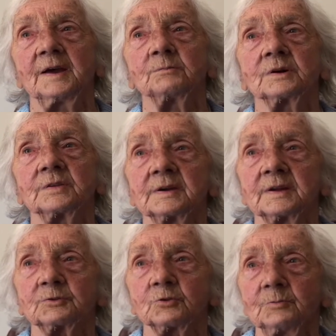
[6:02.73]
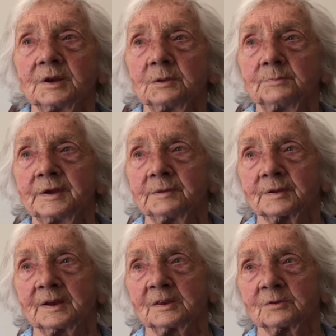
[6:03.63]
And one thing is too many
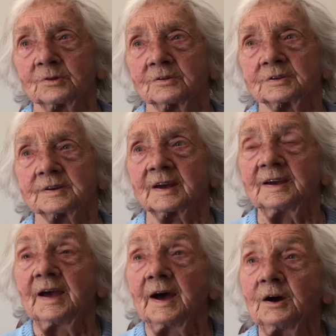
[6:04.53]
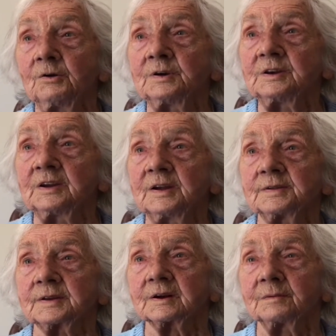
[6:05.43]
people in the world today. How in
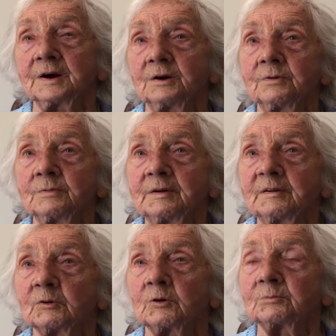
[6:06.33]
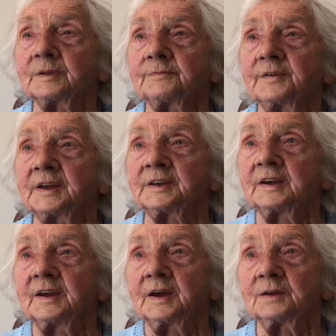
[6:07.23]
years to come, how will we all be fed
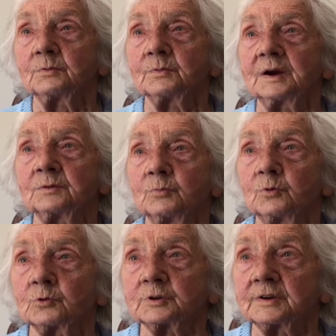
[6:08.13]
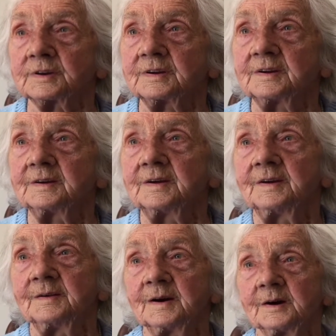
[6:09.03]
and, and watered?
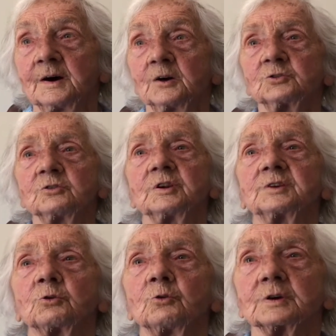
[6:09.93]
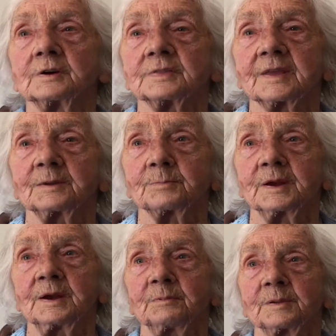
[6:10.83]
I shouldn't talk like that
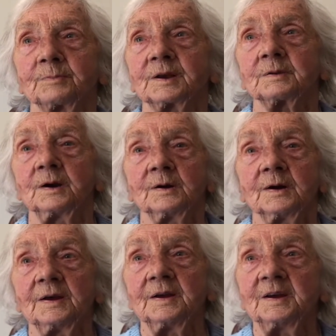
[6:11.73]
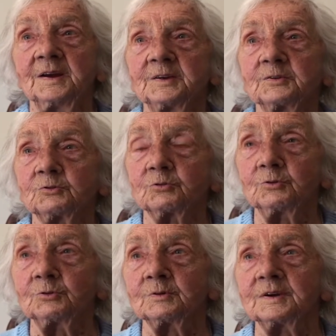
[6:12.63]
perhaps, but it's
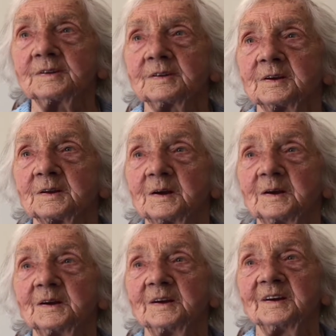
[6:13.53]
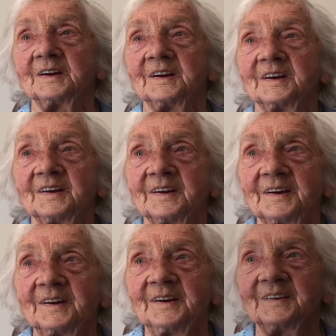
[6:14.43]
true, isn't it?
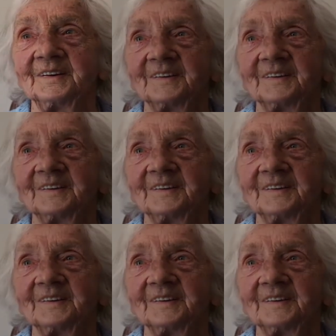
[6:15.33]
Hey?